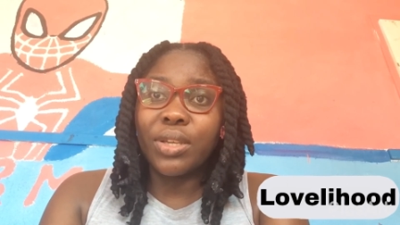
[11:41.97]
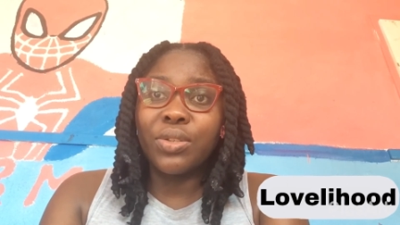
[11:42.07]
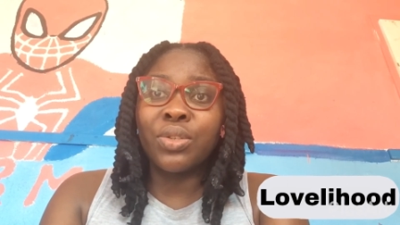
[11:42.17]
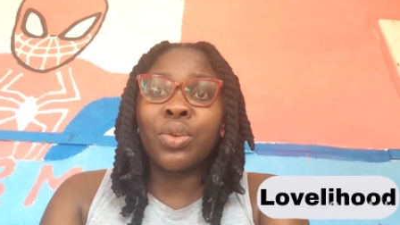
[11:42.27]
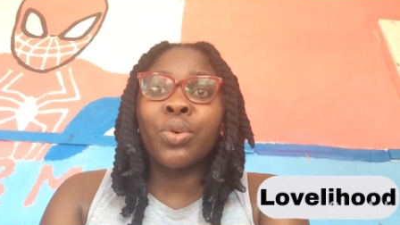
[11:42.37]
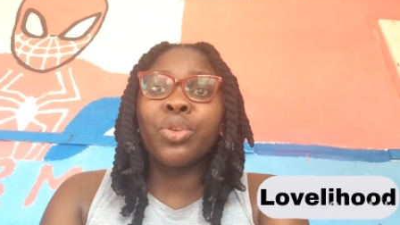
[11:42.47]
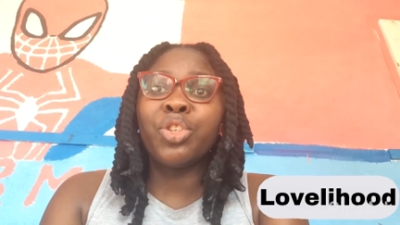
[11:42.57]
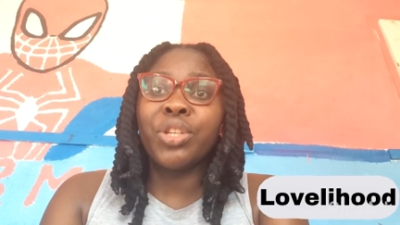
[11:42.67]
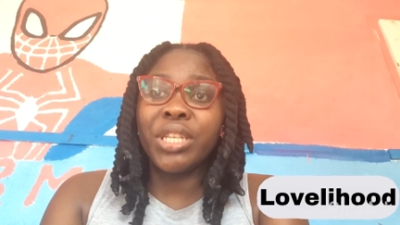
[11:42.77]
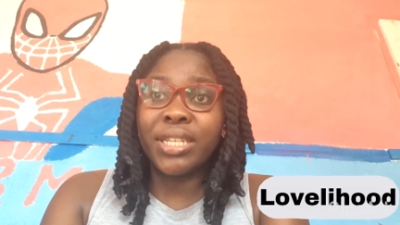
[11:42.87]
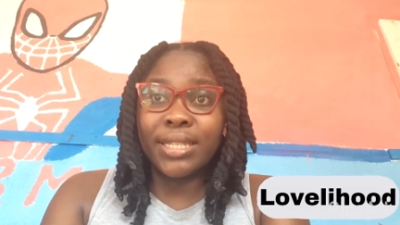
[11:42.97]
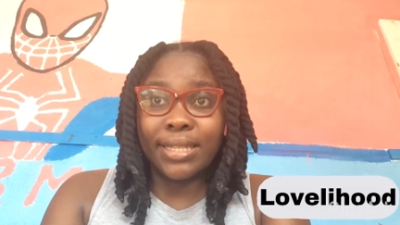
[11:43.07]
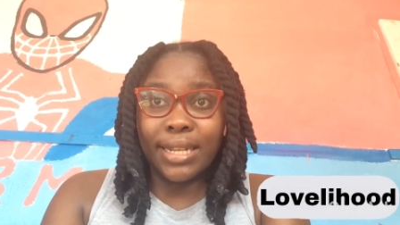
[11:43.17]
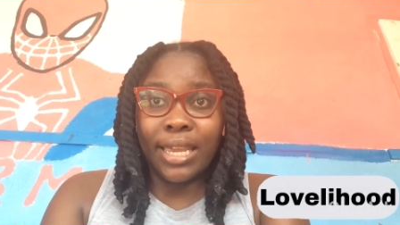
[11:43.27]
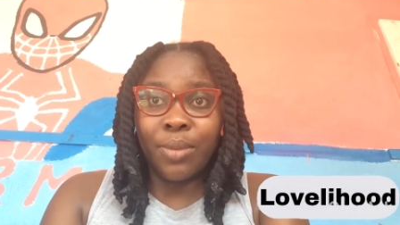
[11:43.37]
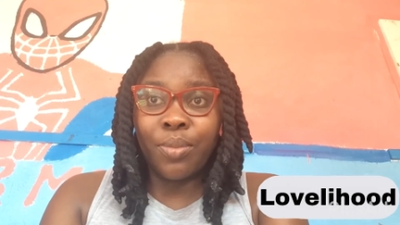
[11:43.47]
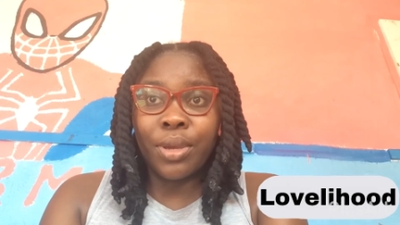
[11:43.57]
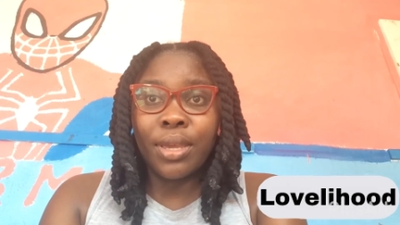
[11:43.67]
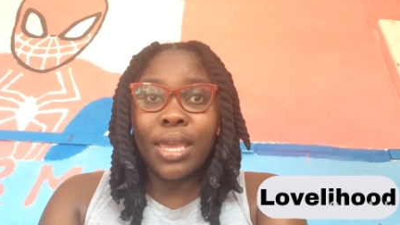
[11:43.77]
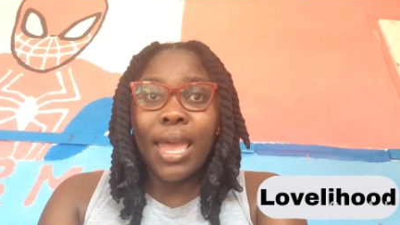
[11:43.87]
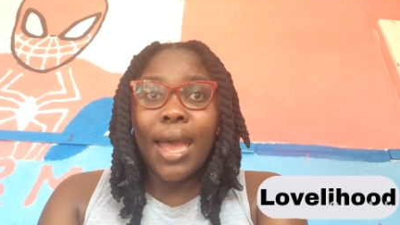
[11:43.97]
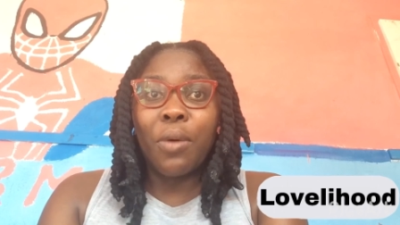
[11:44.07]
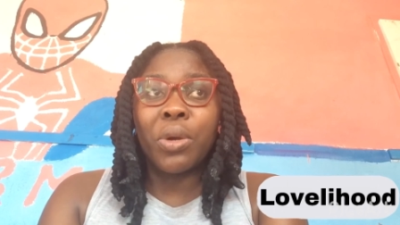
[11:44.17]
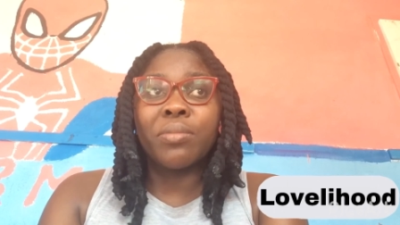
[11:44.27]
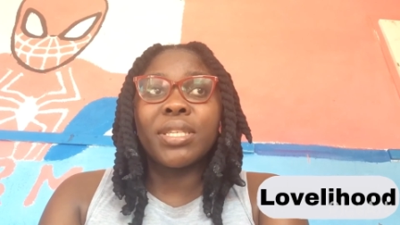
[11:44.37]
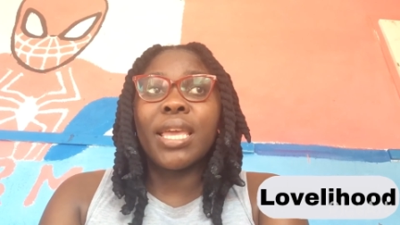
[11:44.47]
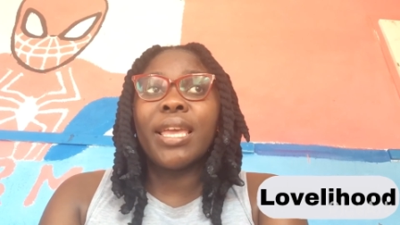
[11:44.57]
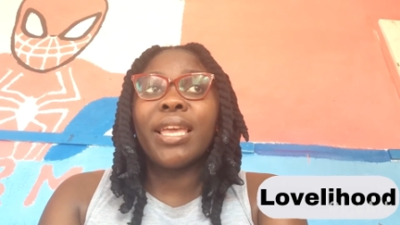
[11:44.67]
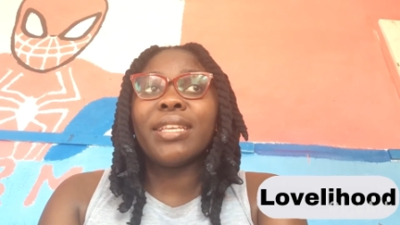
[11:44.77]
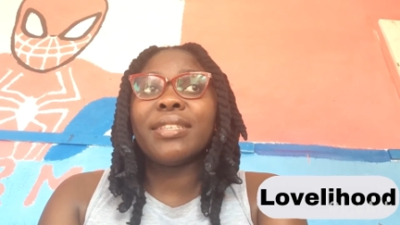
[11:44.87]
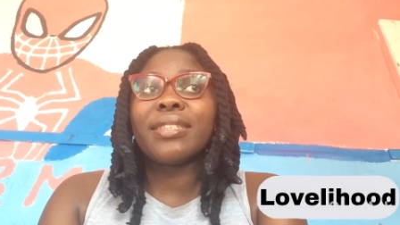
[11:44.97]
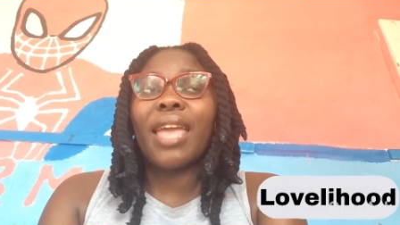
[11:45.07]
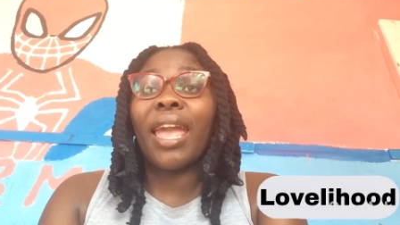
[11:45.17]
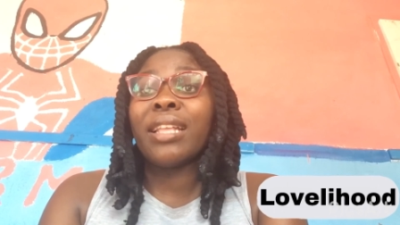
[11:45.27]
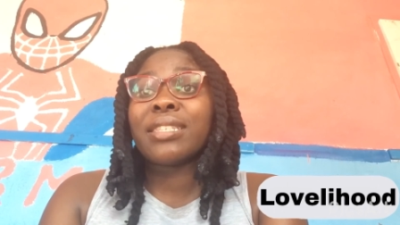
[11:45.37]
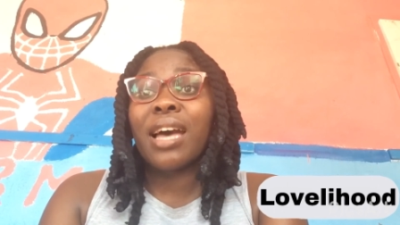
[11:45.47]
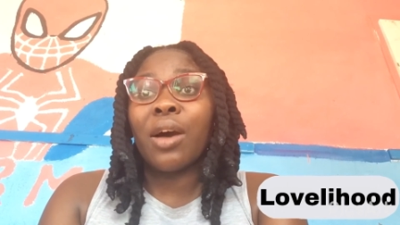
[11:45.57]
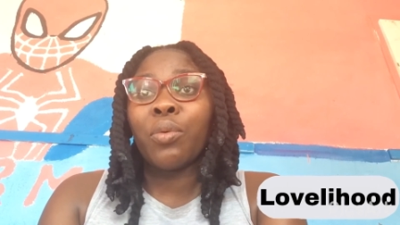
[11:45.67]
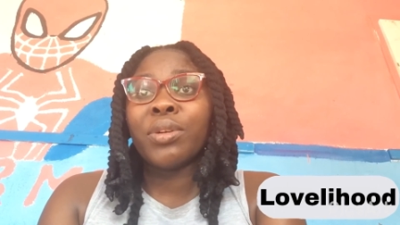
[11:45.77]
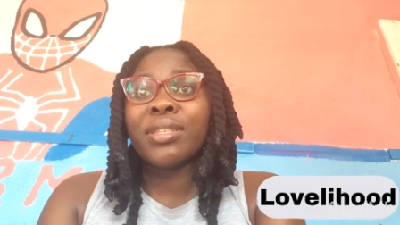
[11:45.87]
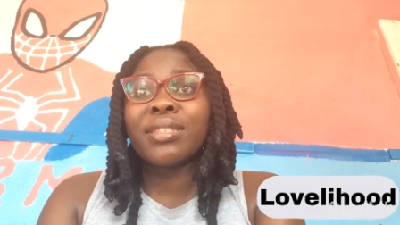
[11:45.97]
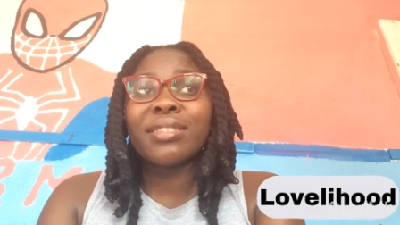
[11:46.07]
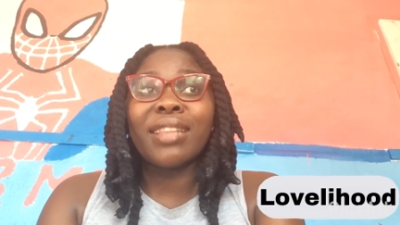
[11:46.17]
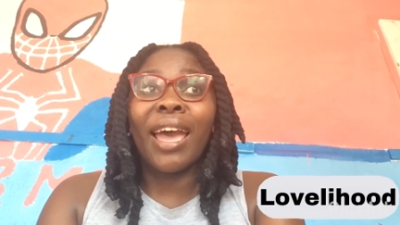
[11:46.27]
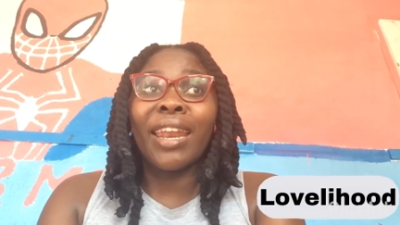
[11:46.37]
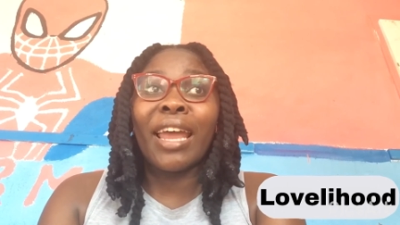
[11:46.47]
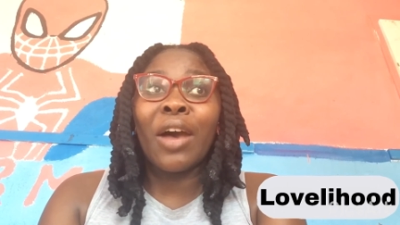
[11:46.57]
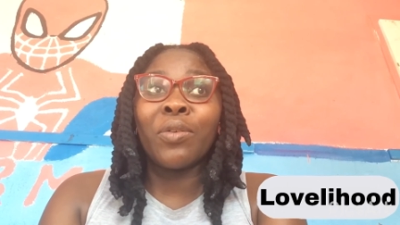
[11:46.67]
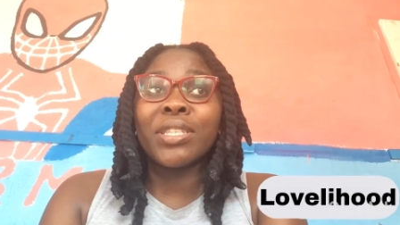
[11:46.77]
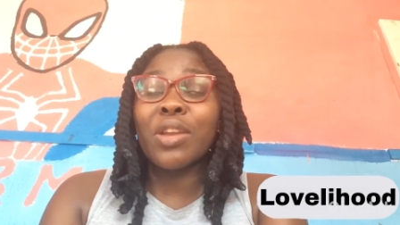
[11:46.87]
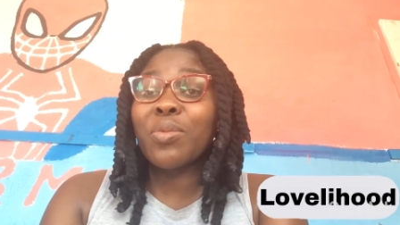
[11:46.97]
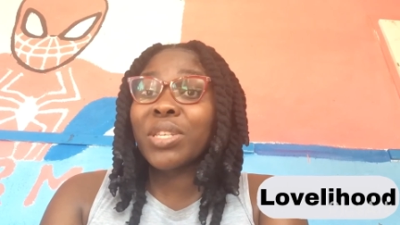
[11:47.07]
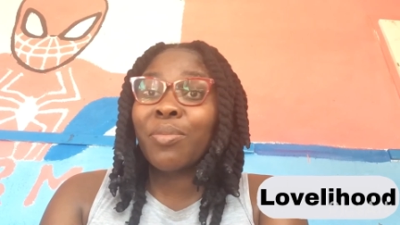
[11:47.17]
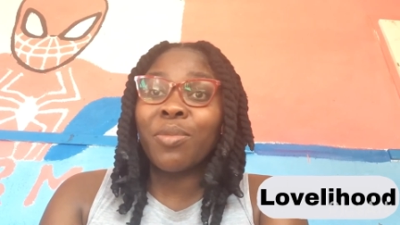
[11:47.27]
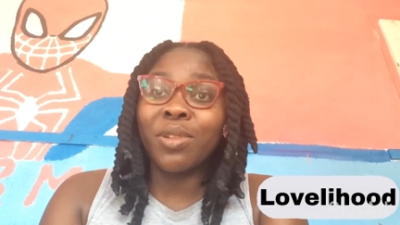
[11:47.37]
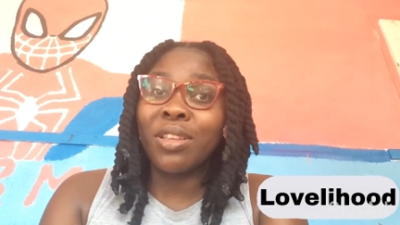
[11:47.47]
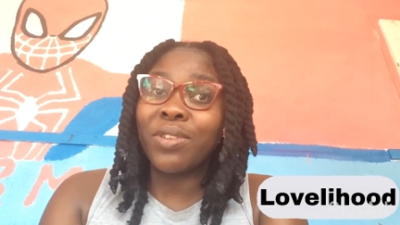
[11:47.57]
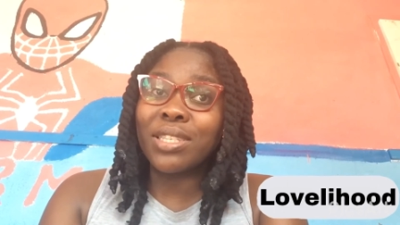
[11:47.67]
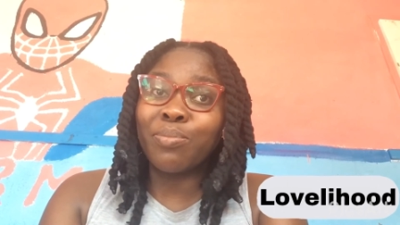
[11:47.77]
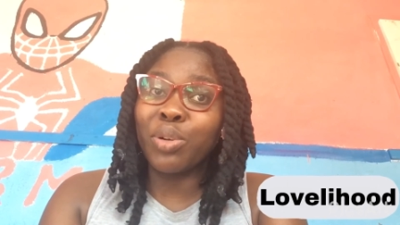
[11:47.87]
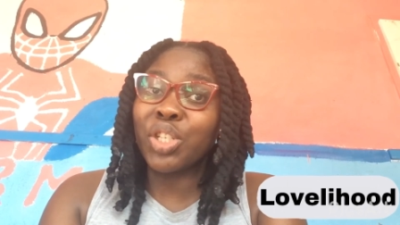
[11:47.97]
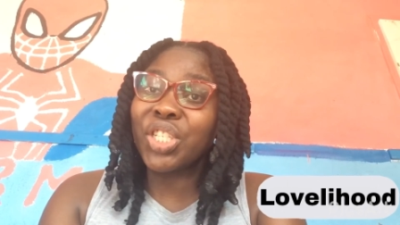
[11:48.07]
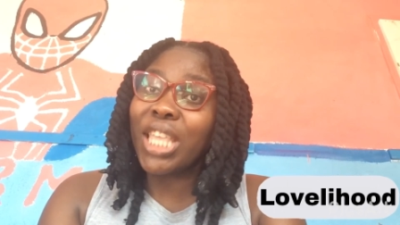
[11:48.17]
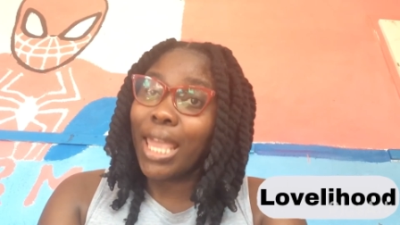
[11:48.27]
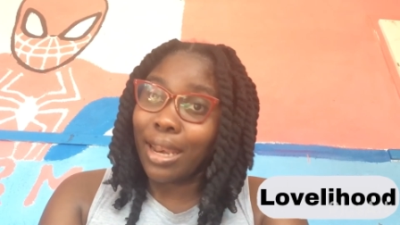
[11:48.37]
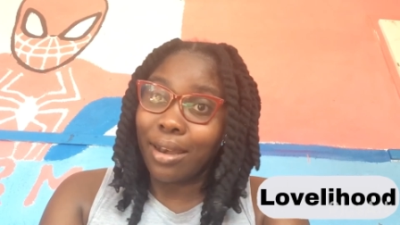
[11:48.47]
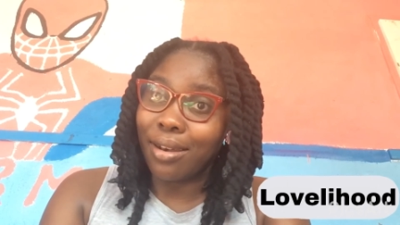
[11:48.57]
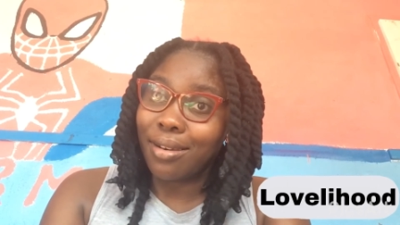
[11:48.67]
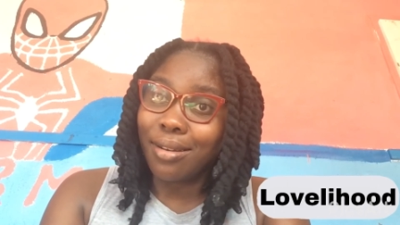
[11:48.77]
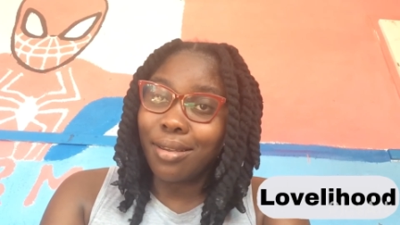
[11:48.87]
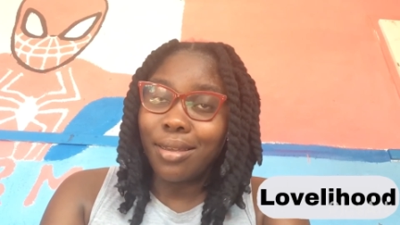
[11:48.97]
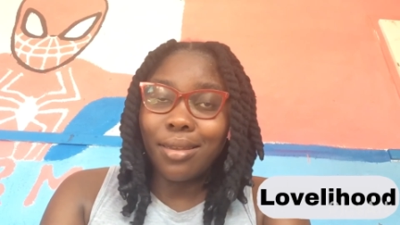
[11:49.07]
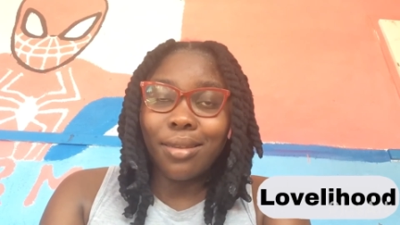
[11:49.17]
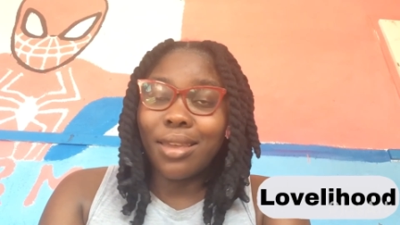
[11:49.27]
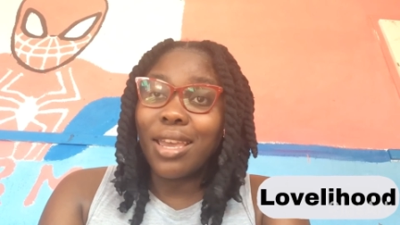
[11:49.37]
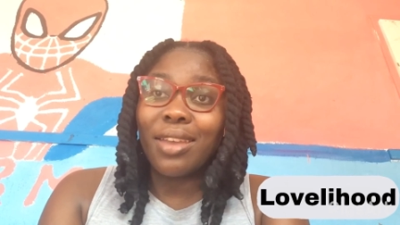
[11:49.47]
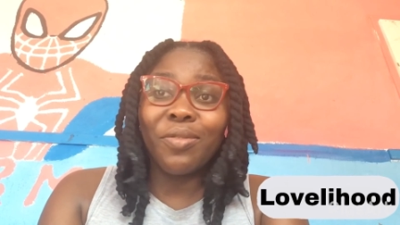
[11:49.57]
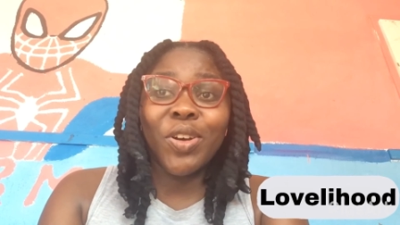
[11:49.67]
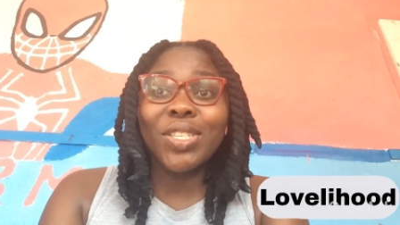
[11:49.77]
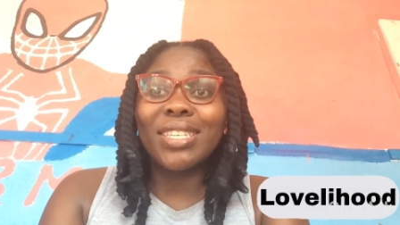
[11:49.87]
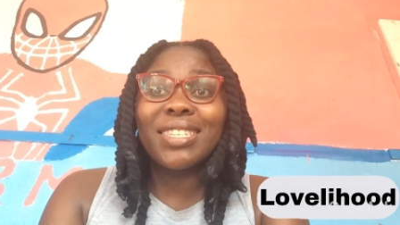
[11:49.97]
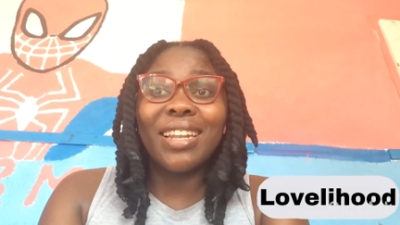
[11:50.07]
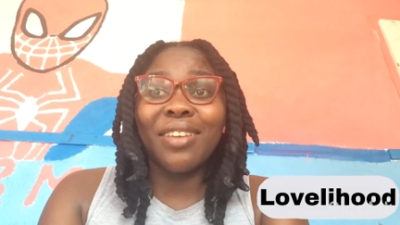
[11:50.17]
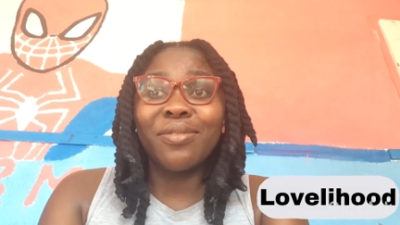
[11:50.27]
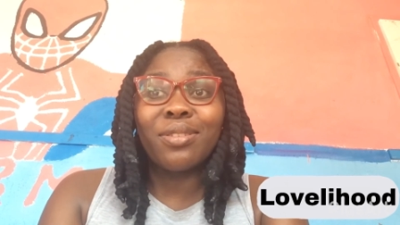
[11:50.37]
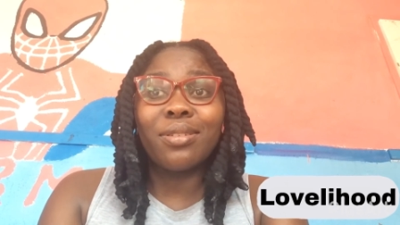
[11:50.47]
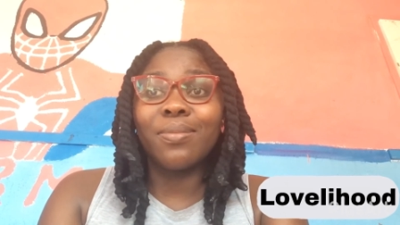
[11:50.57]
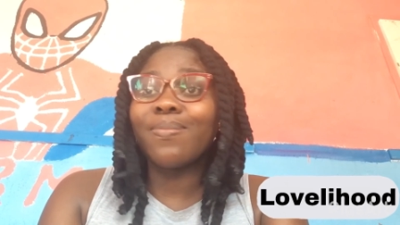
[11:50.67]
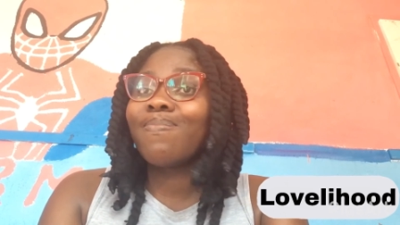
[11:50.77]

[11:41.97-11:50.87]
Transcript: So you need sleep. What I'm saying is 8 hours, 9 hours. I know some people even push 10 at varsity level.